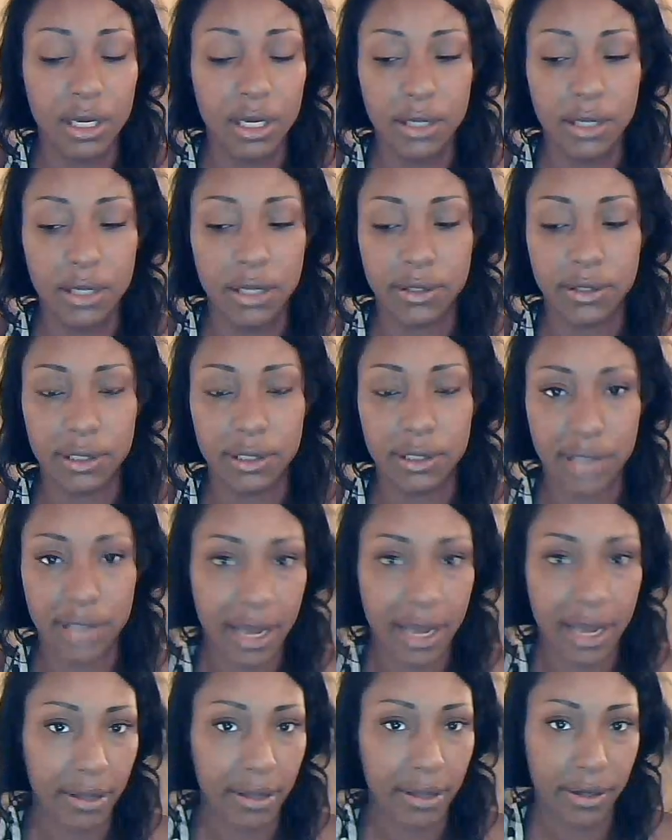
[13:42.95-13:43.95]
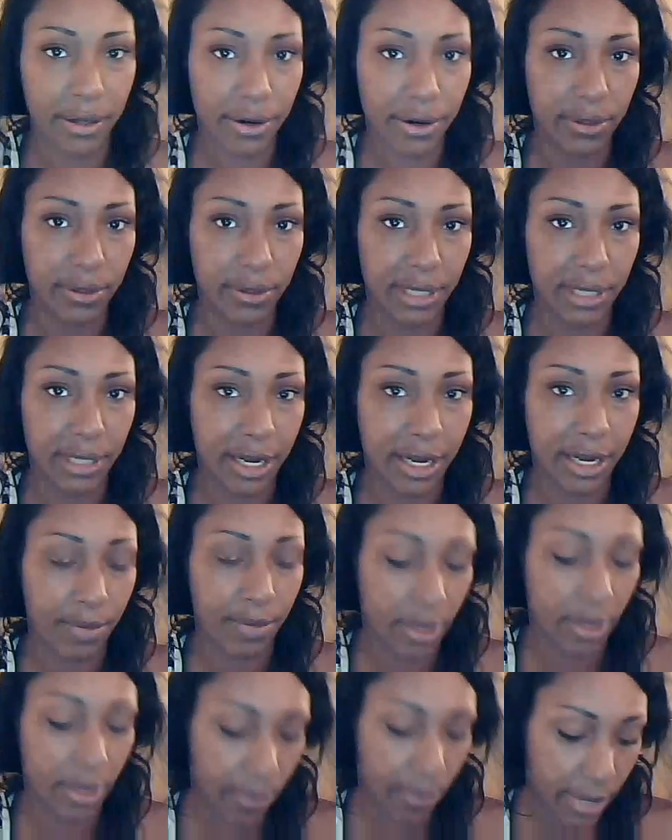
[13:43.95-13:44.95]
That's gotta hurt a lot of
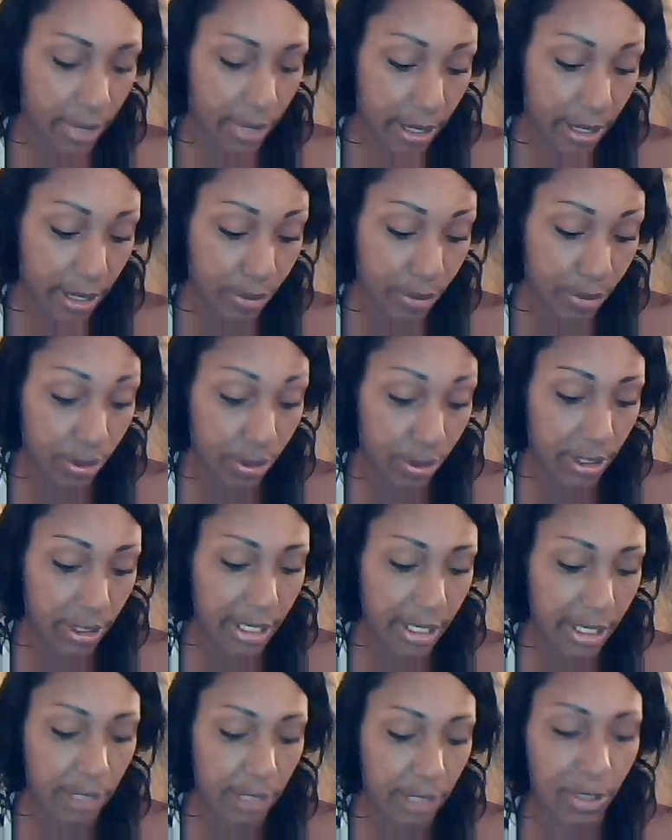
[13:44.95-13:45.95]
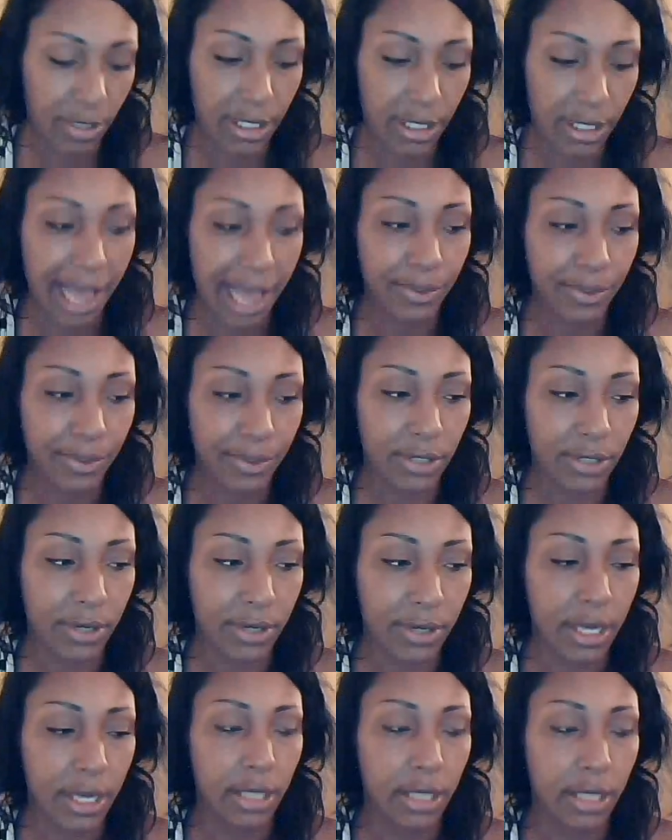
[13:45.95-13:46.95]
people, and I'm sure it does. But adoption,
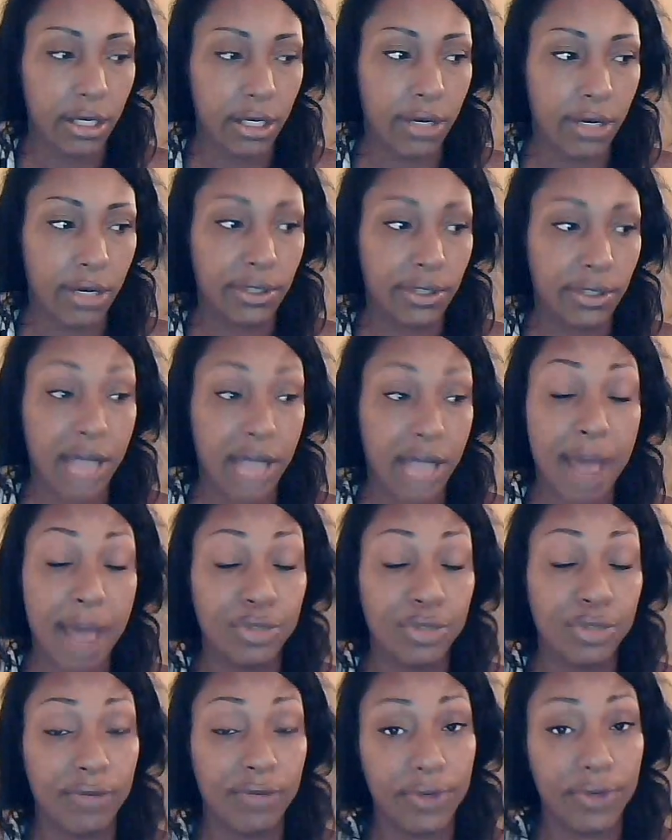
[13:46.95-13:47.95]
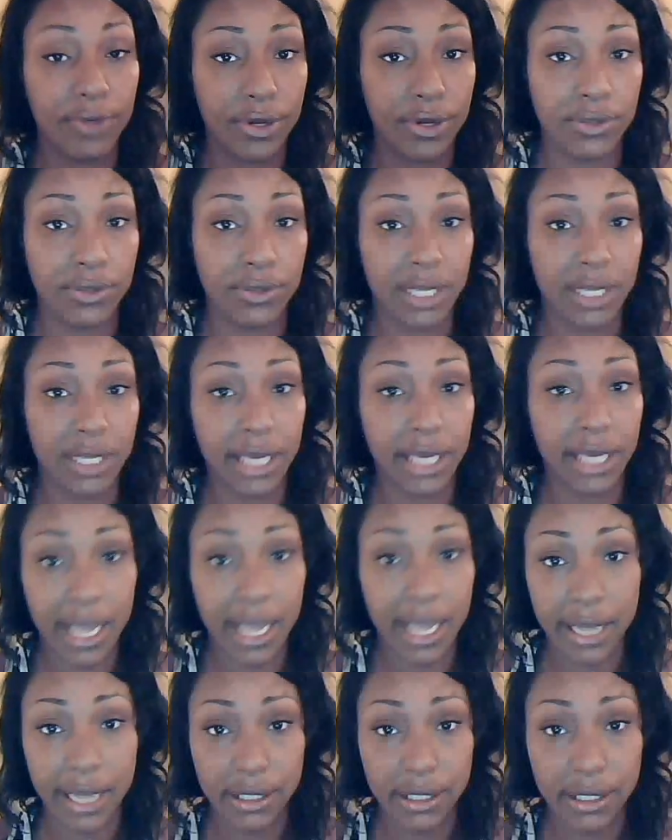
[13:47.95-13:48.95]
you know, is an option for those that
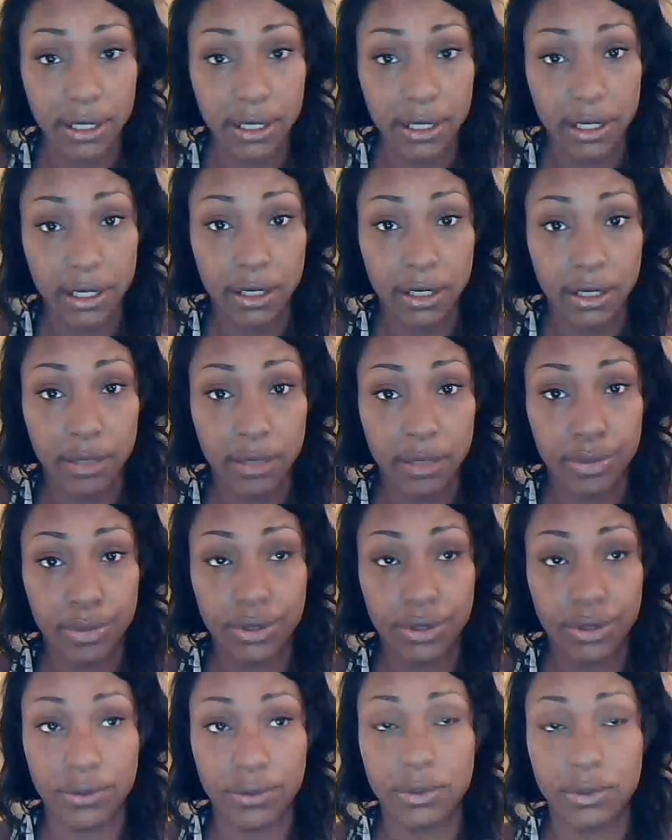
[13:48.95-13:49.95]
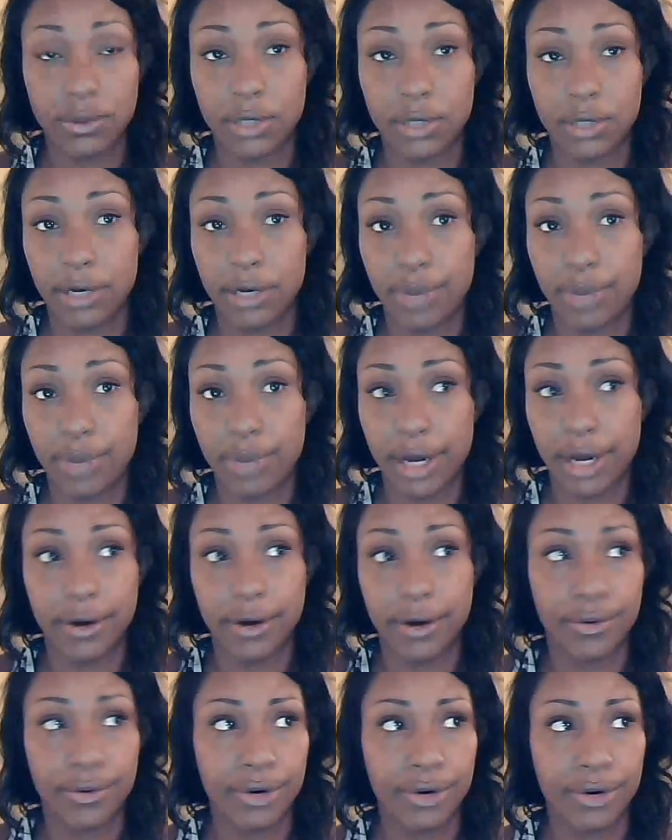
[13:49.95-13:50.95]
can't produce, that are barren
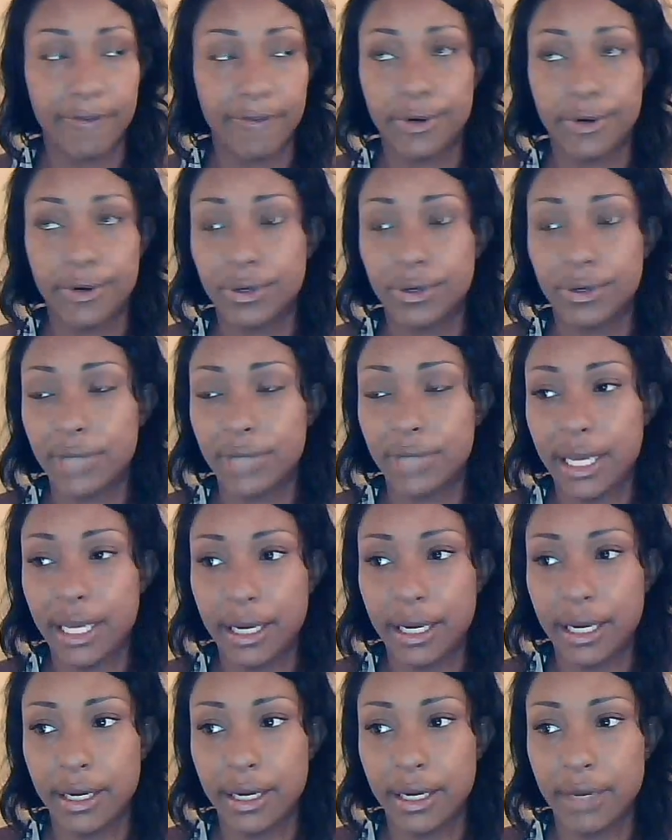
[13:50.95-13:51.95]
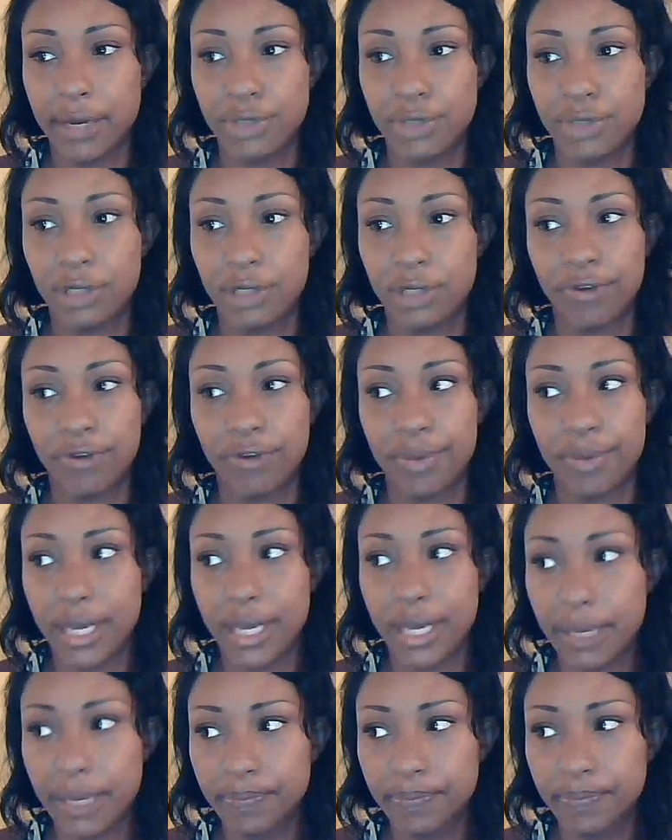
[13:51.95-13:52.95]
or infertile. And just for me,